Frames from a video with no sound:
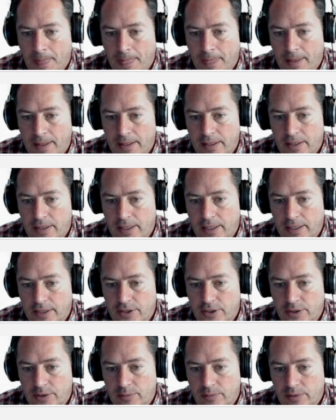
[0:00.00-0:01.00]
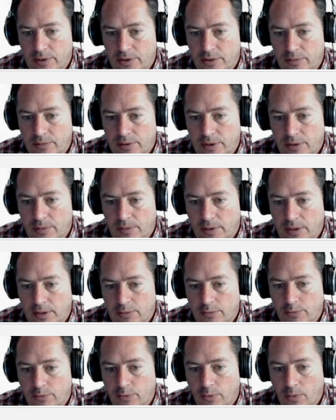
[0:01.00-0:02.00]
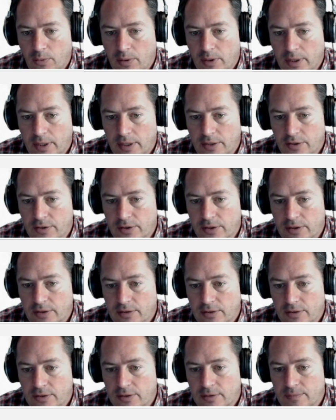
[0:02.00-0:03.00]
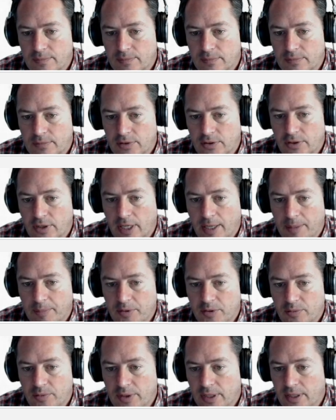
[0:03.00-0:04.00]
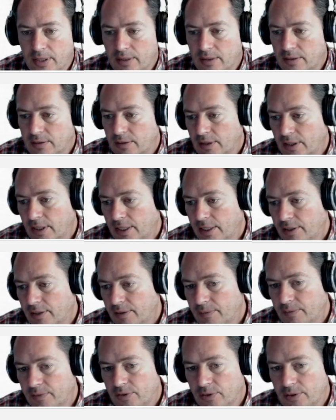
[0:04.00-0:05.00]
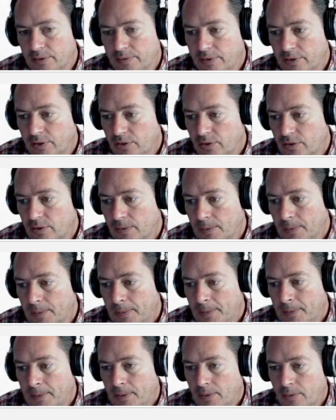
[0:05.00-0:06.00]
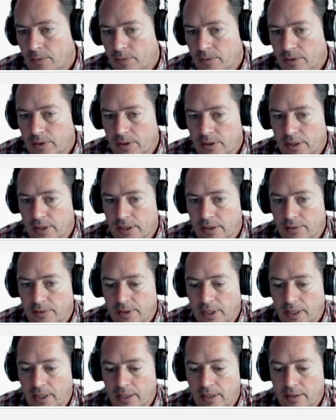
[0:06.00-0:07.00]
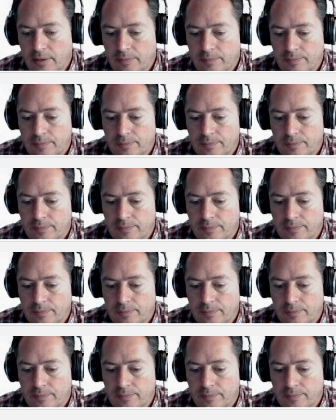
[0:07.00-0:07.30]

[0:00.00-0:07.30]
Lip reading: And it actually works really well at 4 because it just happens with that length of the surface. We're going to click OK.